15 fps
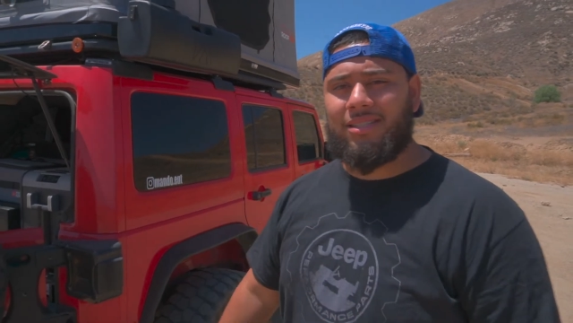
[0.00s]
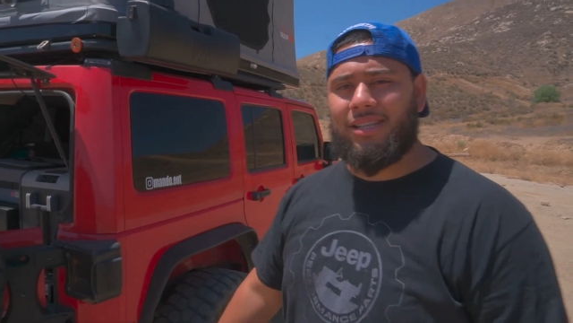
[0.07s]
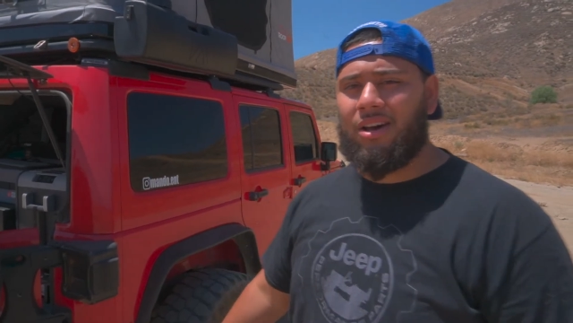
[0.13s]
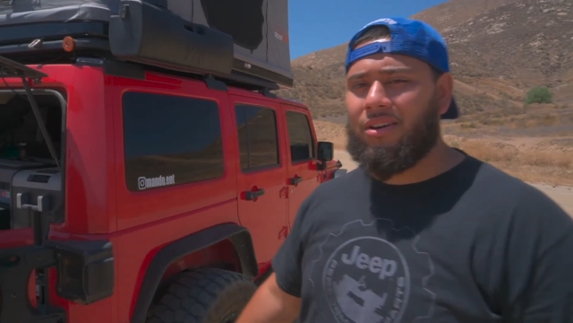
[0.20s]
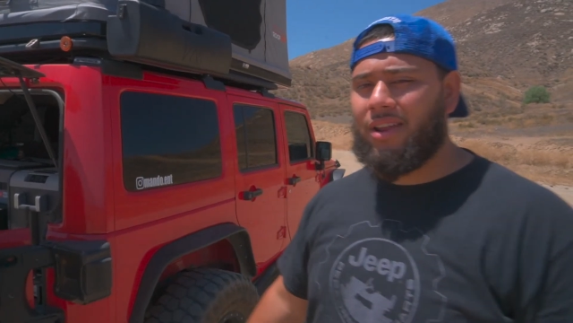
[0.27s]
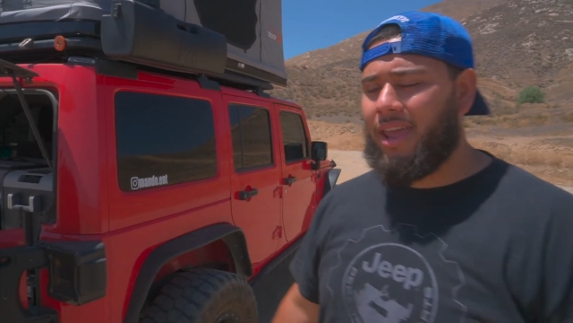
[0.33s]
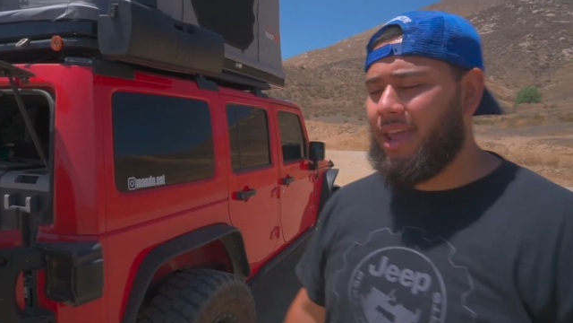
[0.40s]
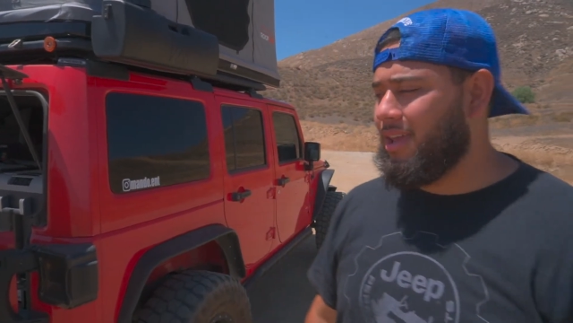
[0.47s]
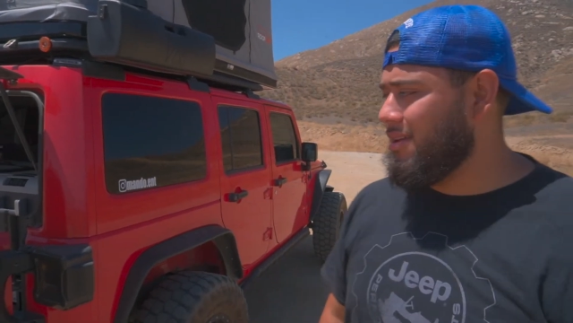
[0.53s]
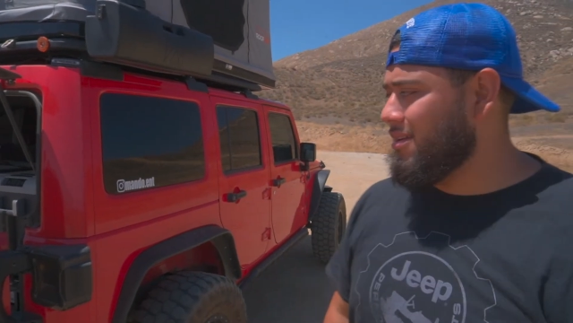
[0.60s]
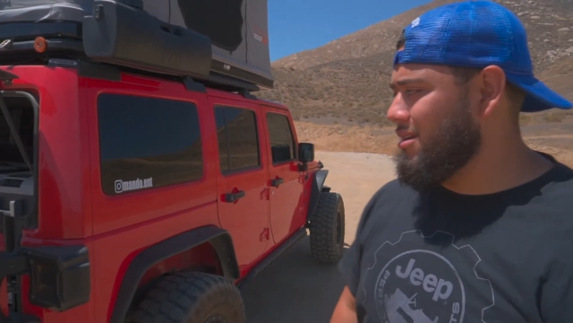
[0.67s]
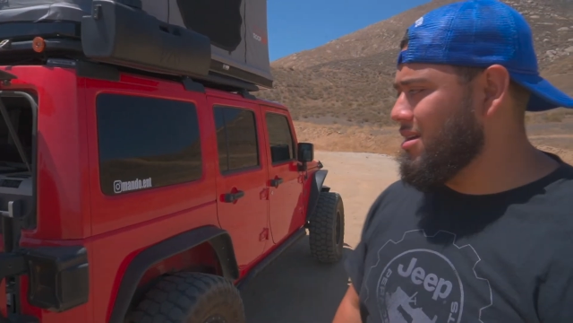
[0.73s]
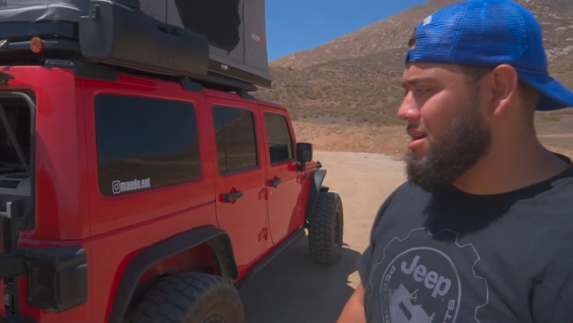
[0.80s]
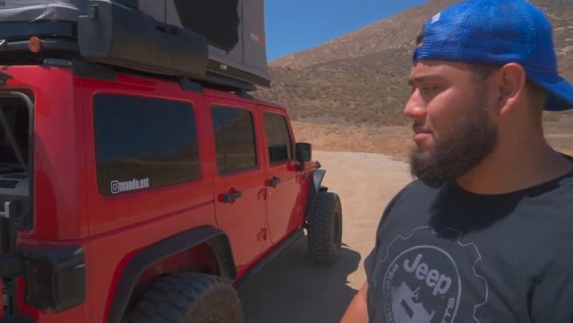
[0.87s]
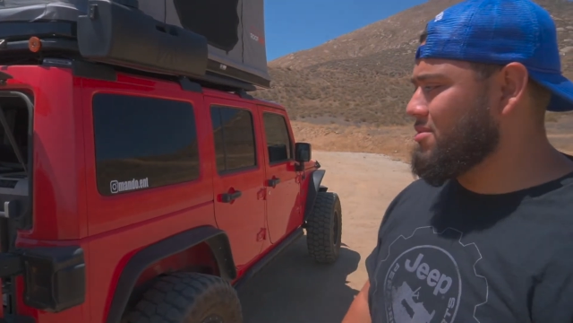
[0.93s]
tailgate,
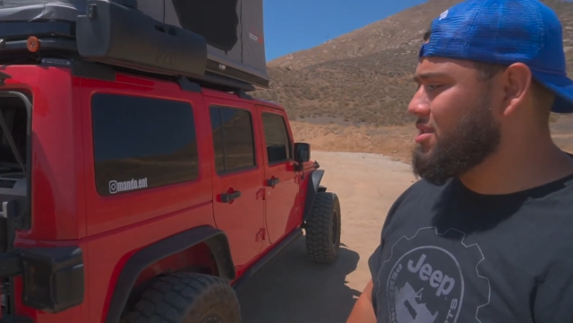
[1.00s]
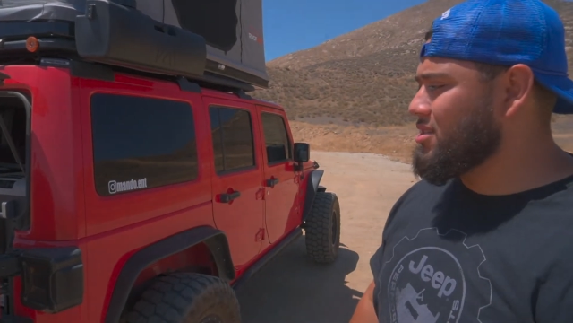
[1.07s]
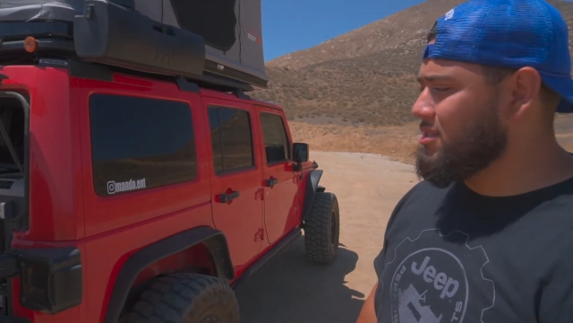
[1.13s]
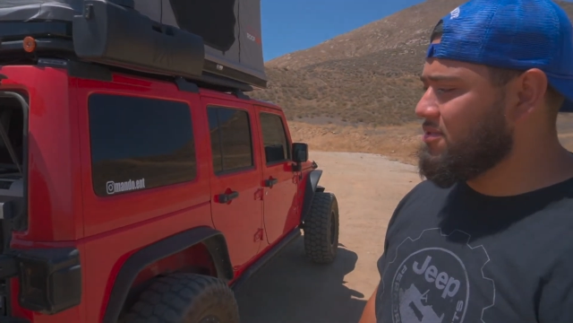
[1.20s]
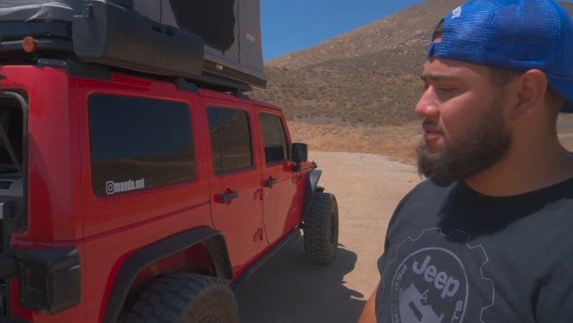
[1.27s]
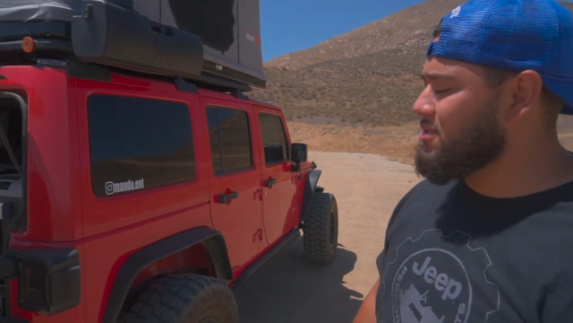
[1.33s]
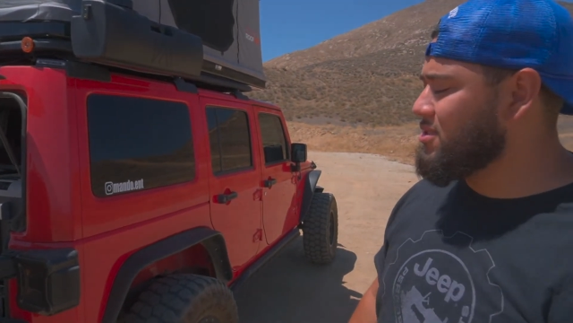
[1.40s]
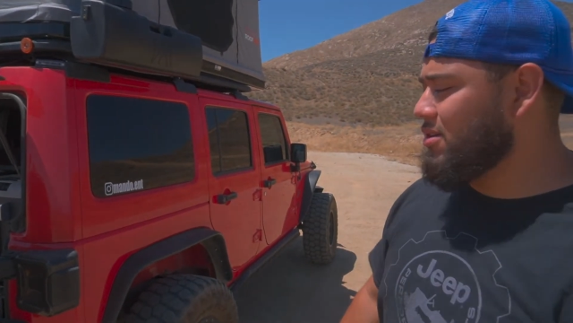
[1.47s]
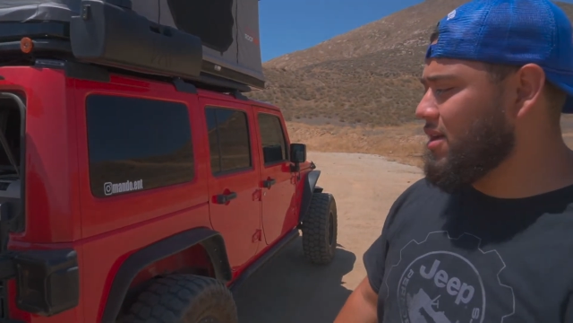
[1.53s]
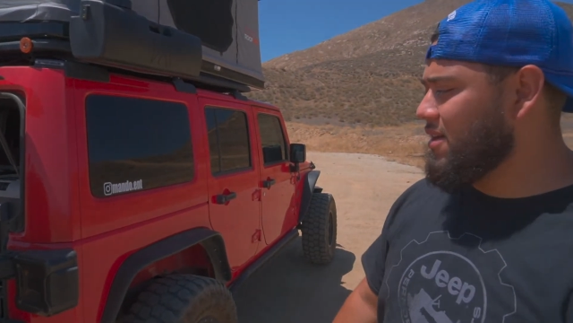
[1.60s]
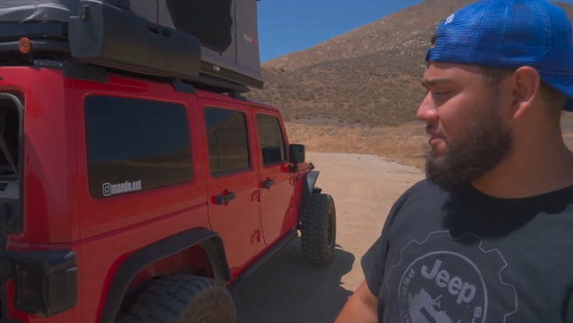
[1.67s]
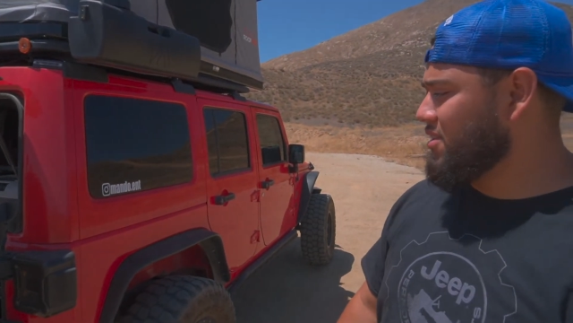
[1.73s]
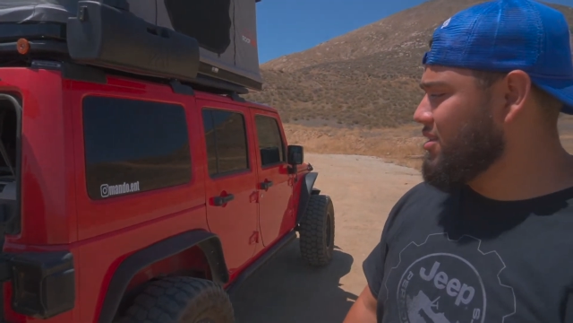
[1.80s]
just because it was too heavy.